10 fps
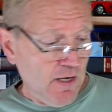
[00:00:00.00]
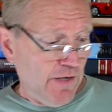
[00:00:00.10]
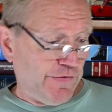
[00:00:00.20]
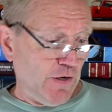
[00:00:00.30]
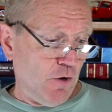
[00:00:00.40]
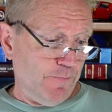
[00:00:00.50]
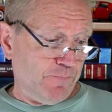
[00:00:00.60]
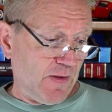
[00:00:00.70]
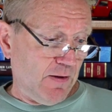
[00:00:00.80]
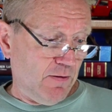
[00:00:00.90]
So
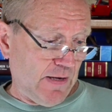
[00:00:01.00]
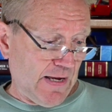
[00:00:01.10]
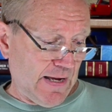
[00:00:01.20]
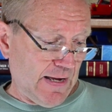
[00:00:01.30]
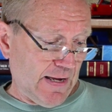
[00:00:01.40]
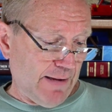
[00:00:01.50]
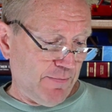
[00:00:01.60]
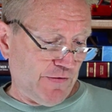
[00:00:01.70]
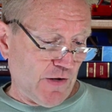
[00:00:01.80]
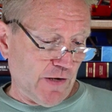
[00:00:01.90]
I'm
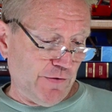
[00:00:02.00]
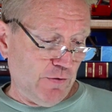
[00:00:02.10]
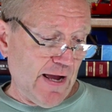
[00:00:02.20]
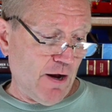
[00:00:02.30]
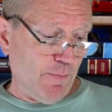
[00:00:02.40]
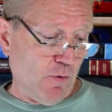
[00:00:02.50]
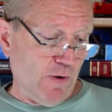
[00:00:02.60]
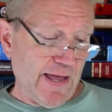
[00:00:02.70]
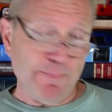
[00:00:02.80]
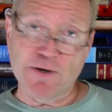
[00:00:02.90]
going to talk to you now about
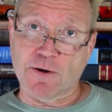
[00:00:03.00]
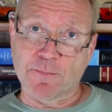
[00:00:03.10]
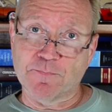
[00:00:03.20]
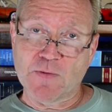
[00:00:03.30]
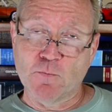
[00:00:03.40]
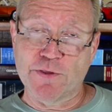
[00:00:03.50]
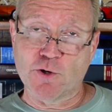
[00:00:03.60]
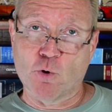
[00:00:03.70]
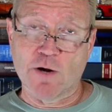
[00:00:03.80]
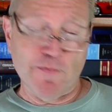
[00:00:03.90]
what happened here with the
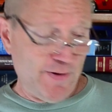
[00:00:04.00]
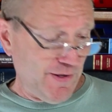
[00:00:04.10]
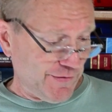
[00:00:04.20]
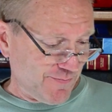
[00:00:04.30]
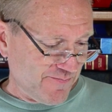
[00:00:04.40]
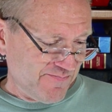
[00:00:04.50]
Court of Appeals.